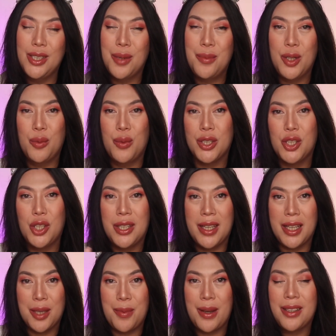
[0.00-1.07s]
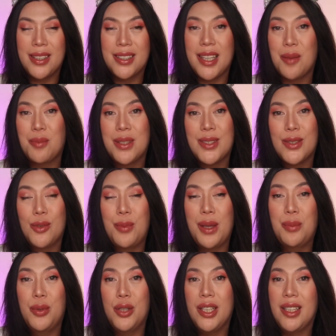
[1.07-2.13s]
Let me know what you think about this episode
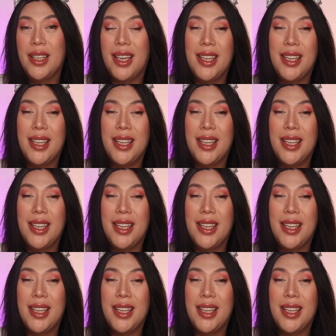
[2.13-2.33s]
by putting